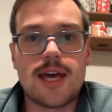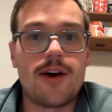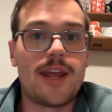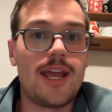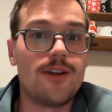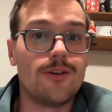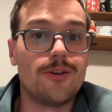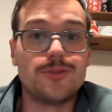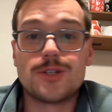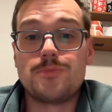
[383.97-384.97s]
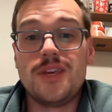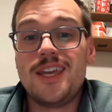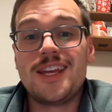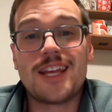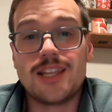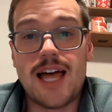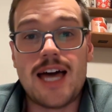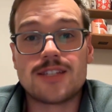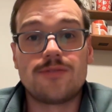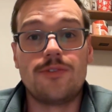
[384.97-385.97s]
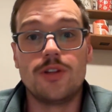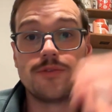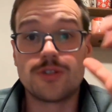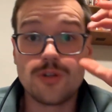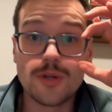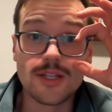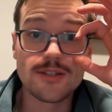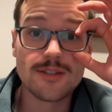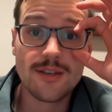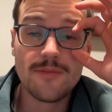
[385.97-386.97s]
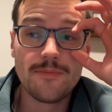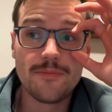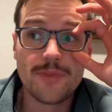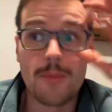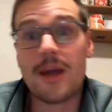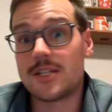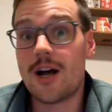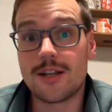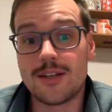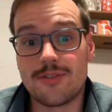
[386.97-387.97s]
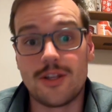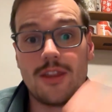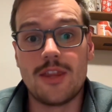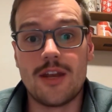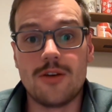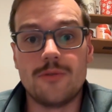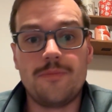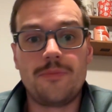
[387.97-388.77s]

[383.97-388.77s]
how to handle just being in a class full of students that might talk differently than they do.